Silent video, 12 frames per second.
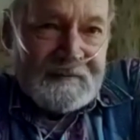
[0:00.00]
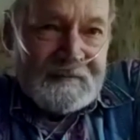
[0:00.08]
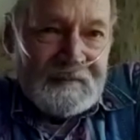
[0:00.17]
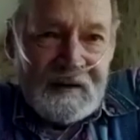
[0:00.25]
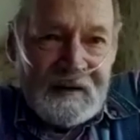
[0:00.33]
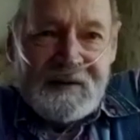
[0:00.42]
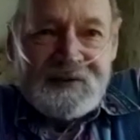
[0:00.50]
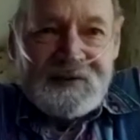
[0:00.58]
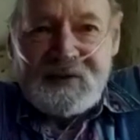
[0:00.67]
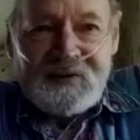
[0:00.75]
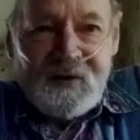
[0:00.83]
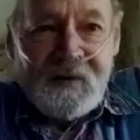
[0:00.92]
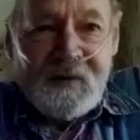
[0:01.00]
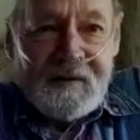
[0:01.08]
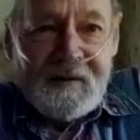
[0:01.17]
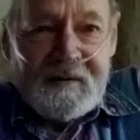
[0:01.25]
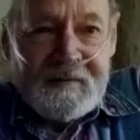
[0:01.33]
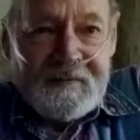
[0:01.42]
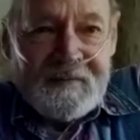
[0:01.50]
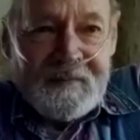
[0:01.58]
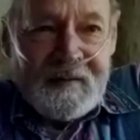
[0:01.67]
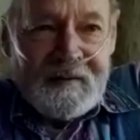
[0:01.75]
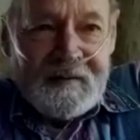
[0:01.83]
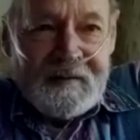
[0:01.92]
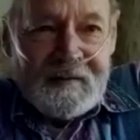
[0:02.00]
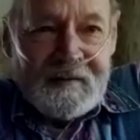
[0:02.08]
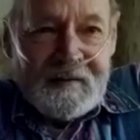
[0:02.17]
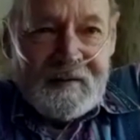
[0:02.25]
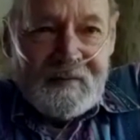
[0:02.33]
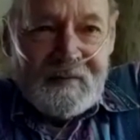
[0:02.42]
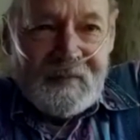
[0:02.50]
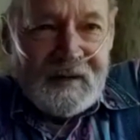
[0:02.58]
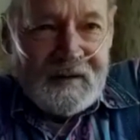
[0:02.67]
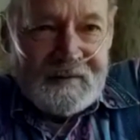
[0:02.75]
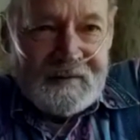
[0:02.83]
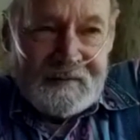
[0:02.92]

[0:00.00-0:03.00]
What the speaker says: I guess it's okay, but